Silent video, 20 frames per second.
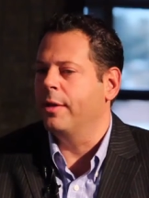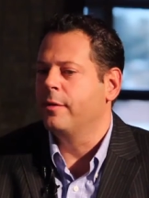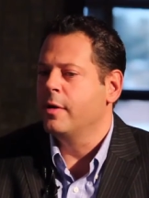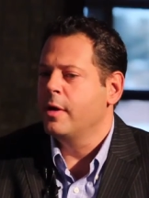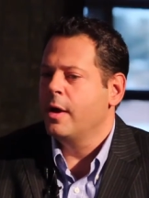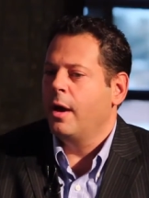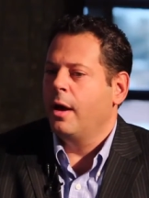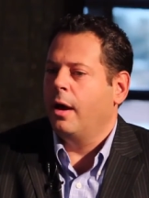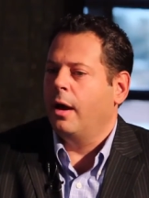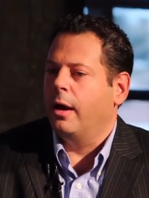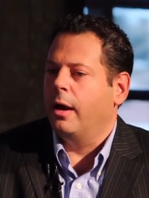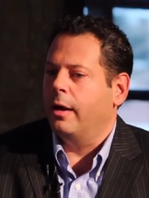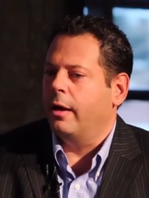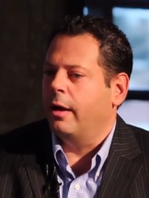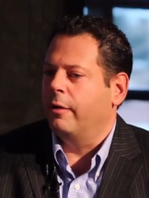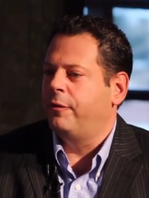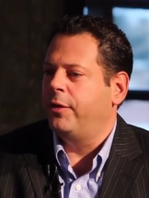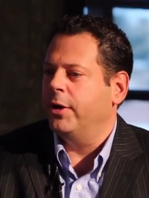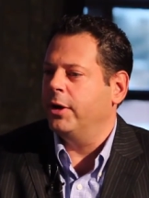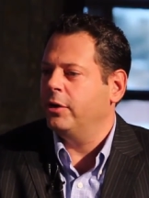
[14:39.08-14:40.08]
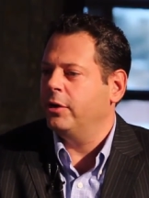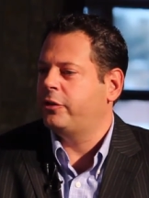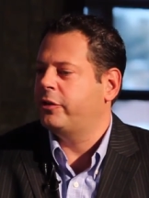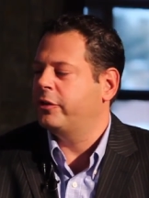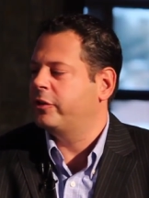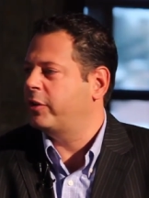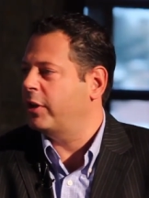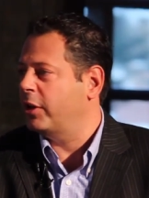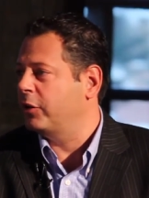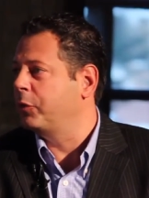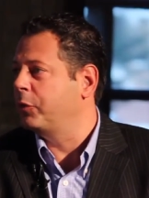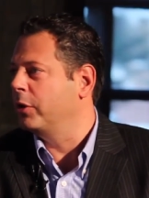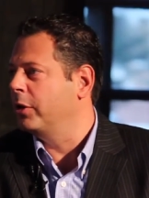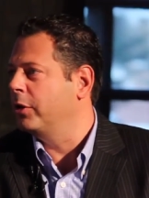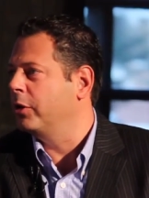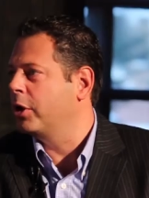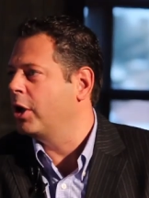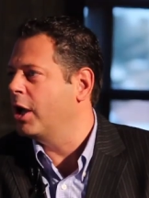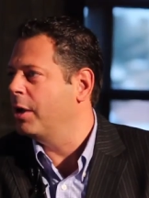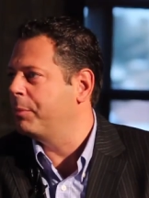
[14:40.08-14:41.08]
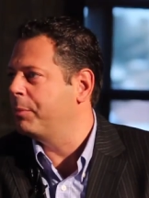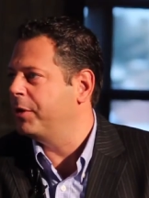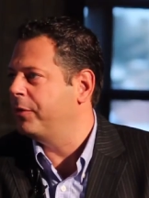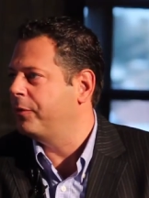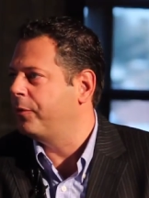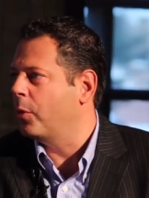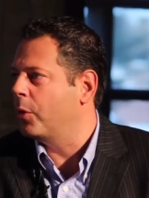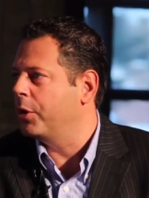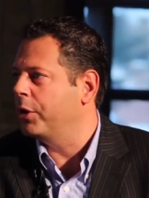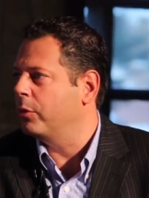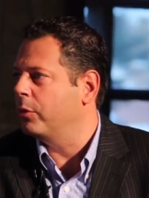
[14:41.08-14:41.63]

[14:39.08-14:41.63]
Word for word: of uh, a very successful little company for